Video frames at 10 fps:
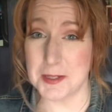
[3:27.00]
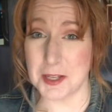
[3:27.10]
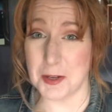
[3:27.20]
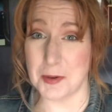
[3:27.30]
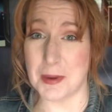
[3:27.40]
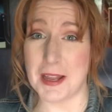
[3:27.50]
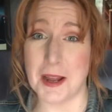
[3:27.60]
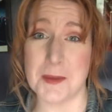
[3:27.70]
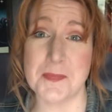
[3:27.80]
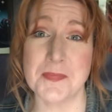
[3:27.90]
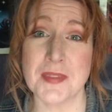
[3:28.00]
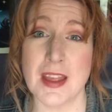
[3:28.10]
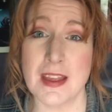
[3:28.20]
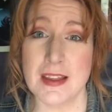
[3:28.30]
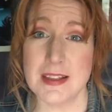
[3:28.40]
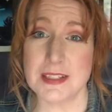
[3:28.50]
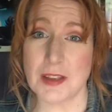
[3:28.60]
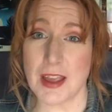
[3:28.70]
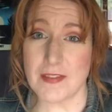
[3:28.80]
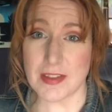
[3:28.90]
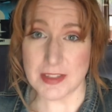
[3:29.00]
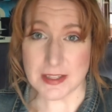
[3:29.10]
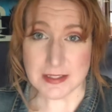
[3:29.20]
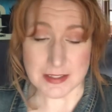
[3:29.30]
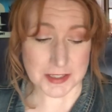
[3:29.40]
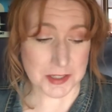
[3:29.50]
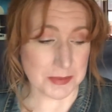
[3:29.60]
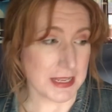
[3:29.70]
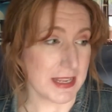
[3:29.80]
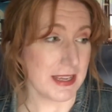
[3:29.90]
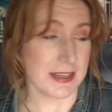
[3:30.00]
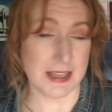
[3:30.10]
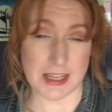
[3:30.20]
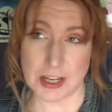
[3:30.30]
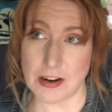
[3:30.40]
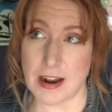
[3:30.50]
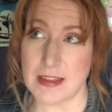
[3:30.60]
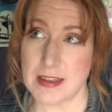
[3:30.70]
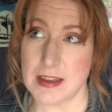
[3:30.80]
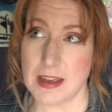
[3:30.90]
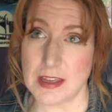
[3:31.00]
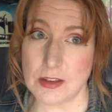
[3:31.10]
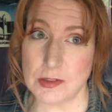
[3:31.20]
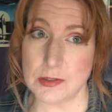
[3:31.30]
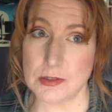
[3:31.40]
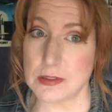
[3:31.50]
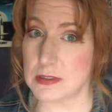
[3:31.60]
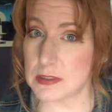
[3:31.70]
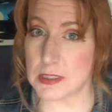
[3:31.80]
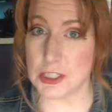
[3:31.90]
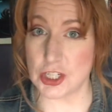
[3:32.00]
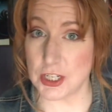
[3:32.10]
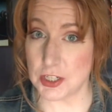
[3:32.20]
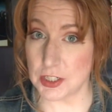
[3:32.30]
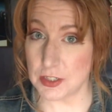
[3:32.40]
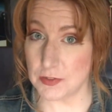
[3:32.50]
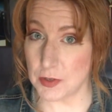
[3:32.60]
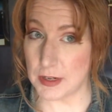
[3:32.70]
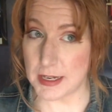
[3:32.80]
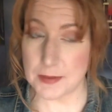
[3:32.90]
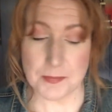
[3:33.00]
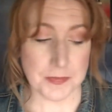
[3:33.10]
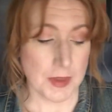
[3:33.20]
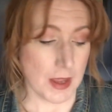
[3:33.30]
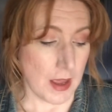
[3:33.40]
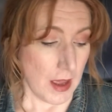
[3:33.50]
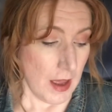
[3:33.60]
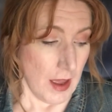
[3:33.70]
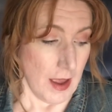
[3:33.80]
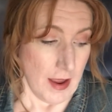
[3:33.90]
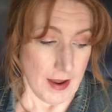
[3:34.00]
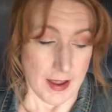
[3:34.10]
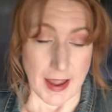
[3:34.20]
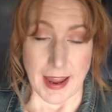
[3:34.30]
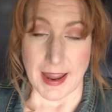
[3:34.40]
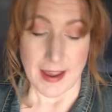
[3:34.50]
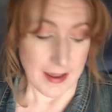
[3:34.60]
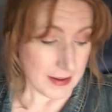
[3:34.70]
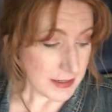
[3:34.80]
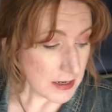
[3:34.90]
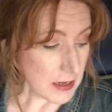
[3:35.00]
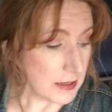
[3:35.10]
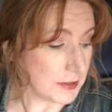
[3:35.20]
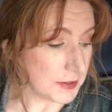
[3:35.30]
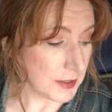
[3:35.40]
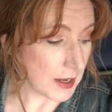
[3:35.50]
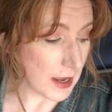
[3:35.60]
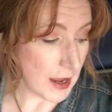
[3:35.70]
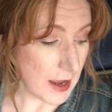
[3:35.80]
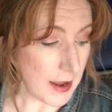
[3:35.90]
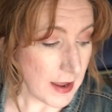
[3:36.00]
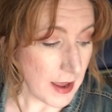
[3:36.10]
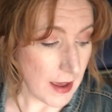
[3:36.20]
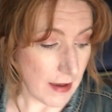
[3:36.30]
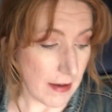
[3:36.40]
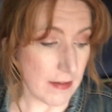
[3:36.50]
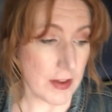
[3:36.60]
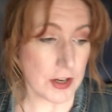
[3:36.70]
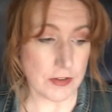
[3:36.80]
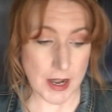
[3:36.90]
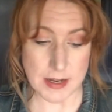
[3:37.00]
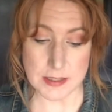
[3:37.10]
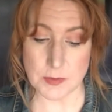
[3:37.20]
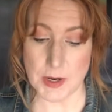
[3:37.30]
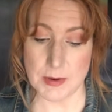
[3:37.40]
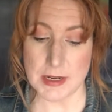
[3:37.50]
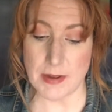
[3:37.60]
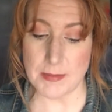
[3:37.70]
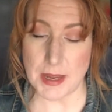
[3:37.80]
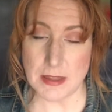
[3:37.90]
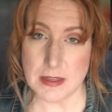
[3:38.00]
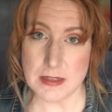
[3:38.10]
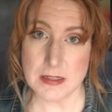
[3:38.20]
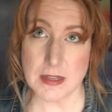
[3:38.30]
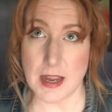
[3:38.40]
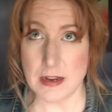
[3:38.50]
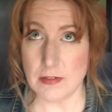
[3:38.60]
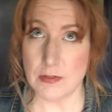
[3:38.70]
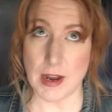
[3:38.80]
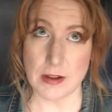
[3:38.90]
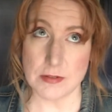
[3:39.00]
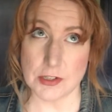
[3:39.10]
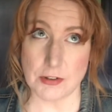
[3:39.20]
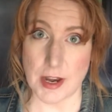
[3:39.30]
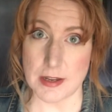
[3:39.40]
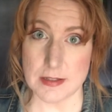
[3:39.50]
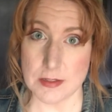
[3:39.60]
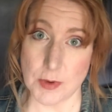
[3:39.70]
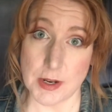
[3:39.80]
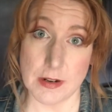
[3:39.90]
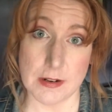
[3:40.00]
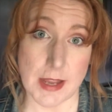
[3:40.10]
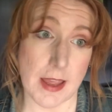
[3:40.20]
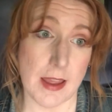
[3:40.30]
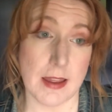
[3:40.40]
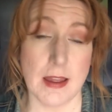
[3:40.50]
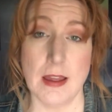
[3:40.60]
too. But um, so I have this little blanket here. I think I used a G-hook for it. And I have a granny square one. Now I made this kind of around granny square day